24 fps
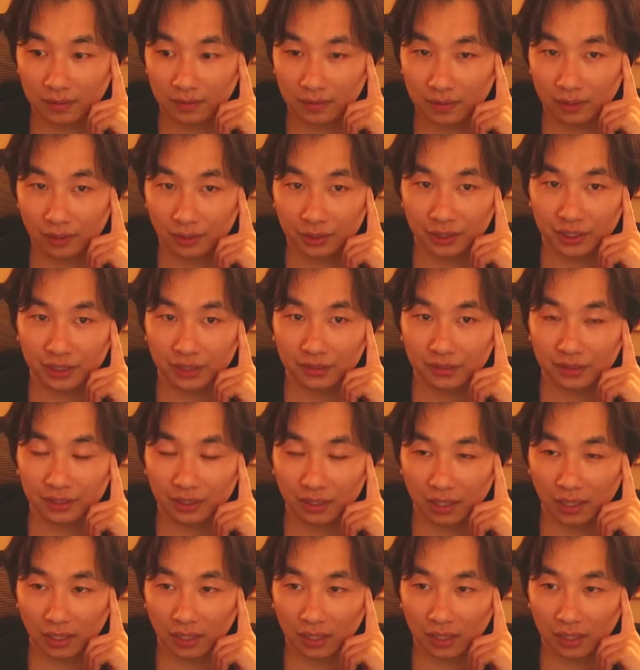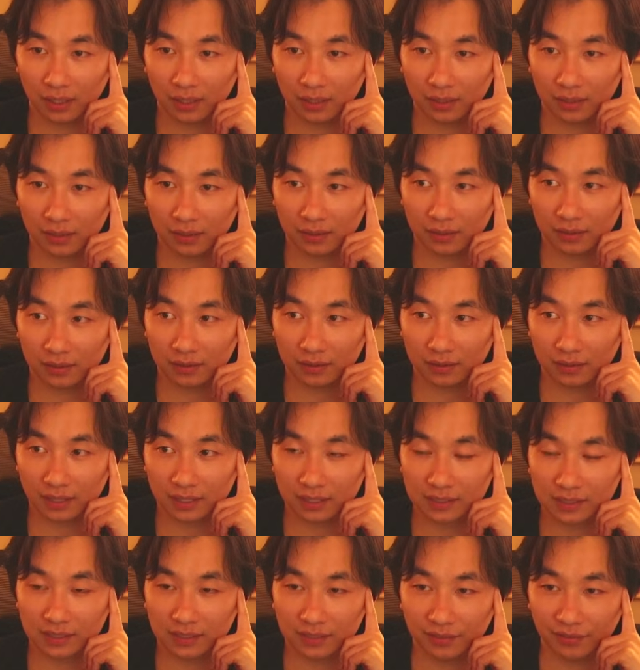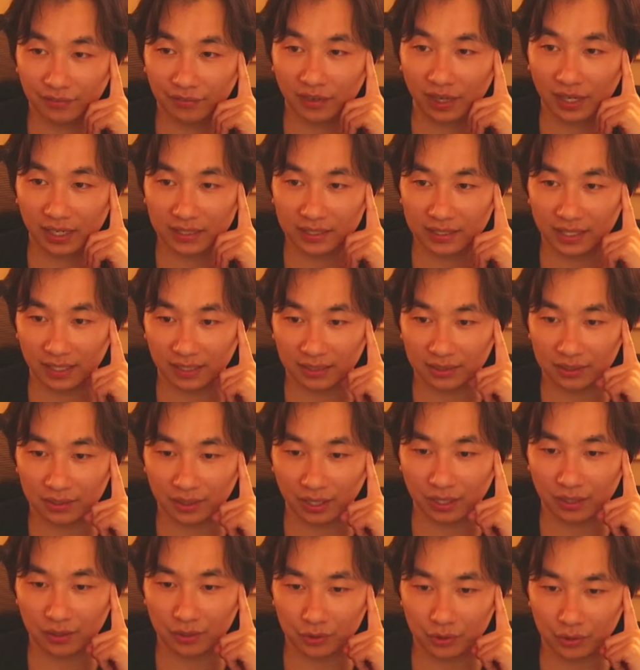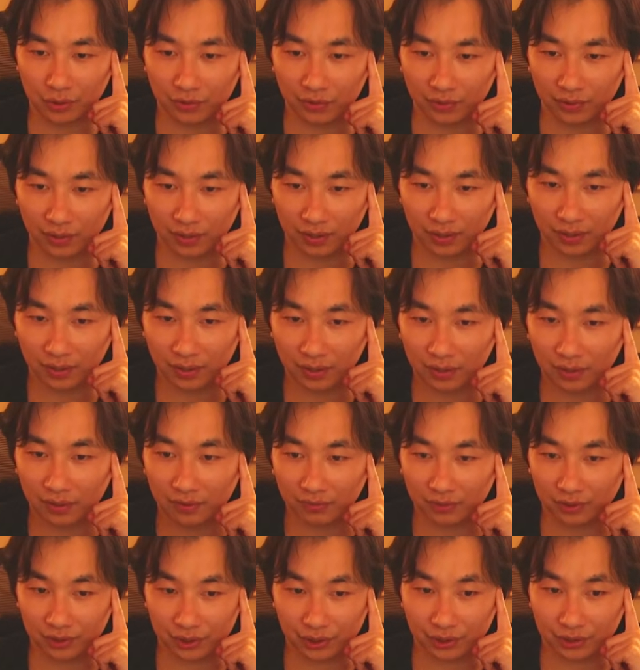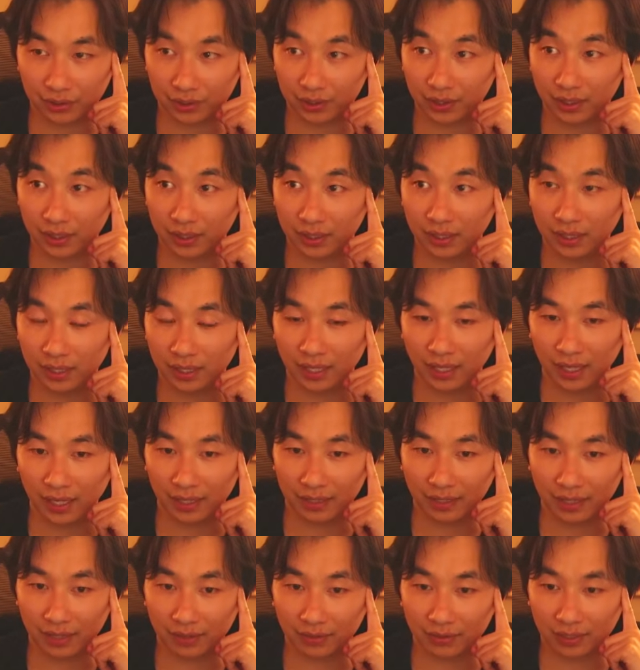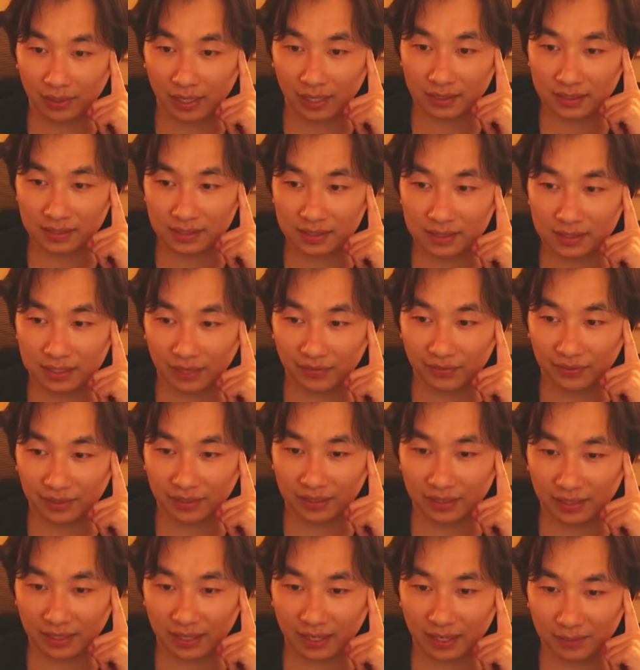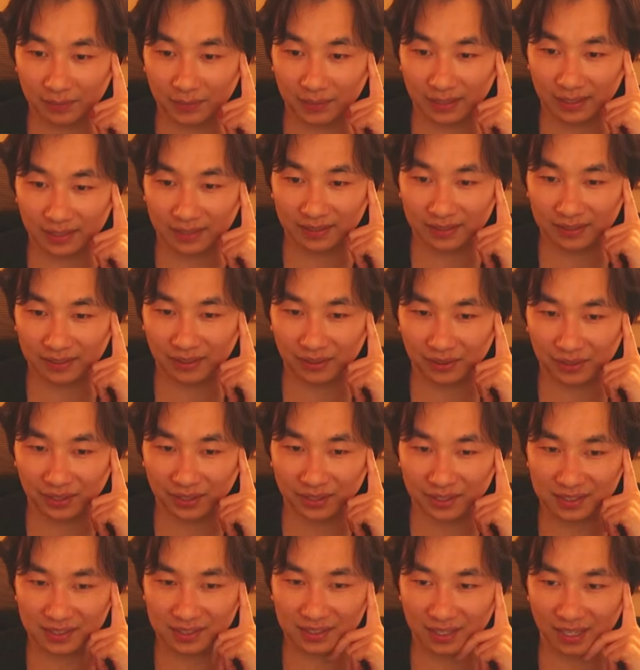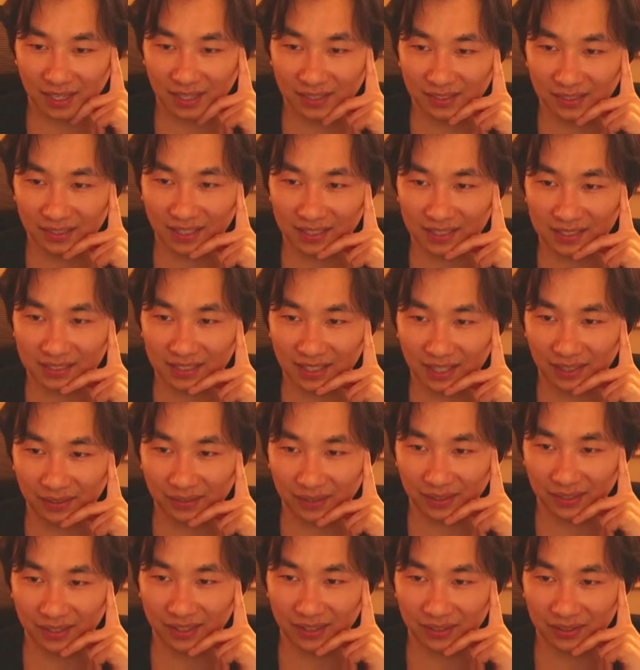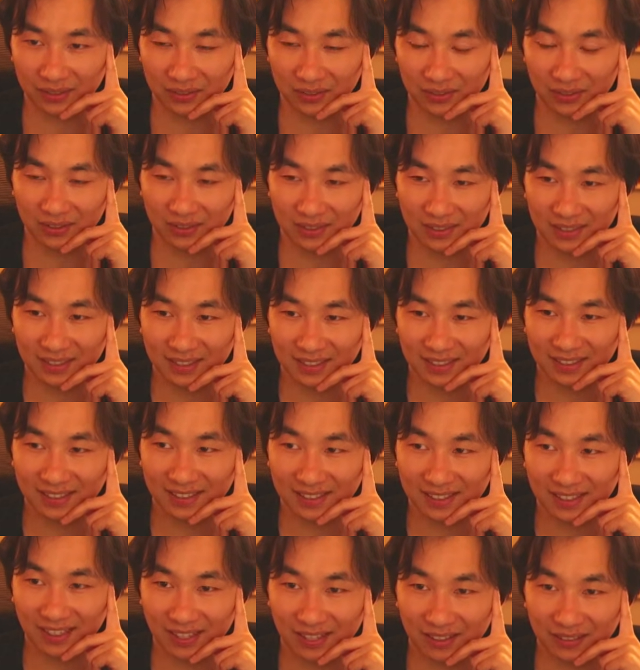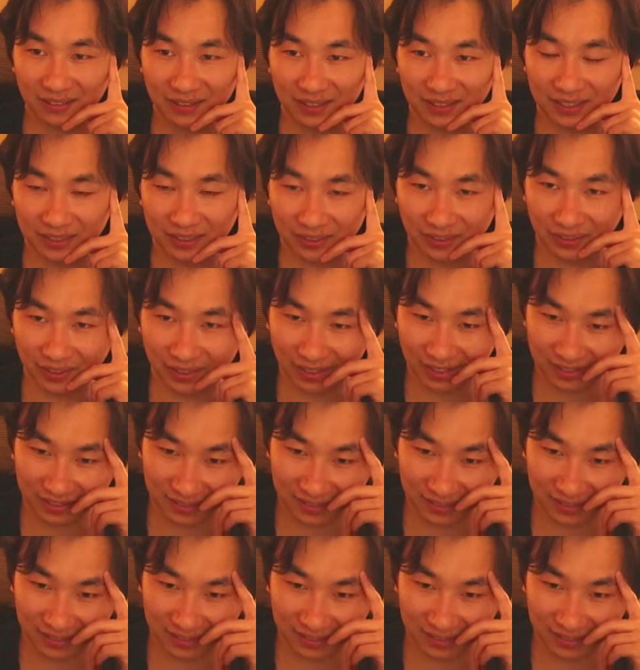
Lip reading: Oh, she gets the Defiant Dance, so that goes over for sure. And now they're at 7, and I'm like, okay, this is kind of dicey. How do I kill that?